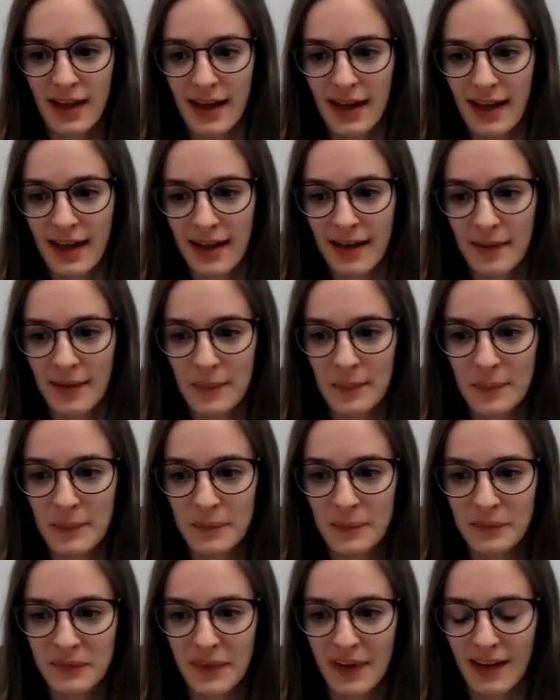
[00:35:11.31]

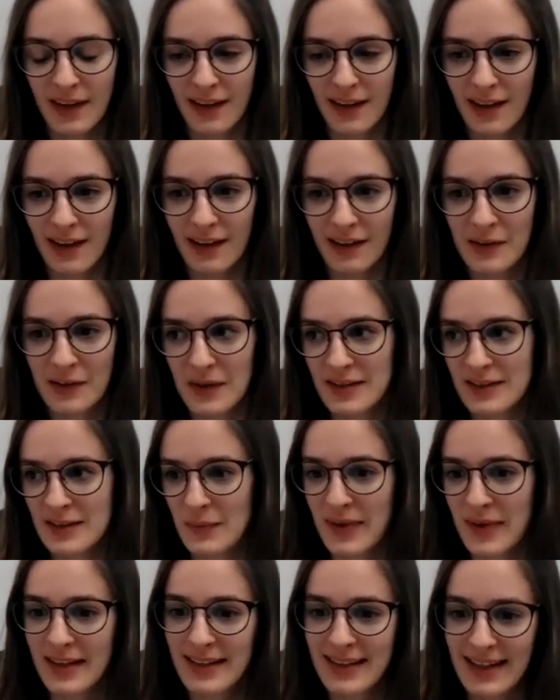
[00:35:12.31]
are going to
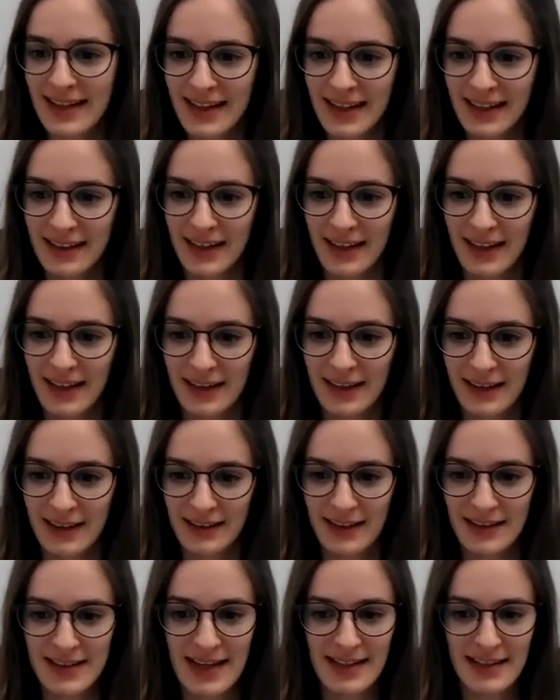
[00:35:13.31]
be needing
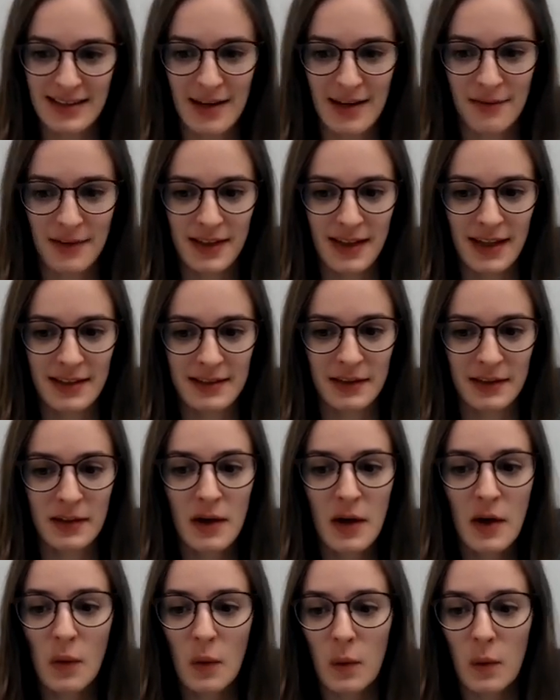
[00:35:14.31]
the Data Navigator,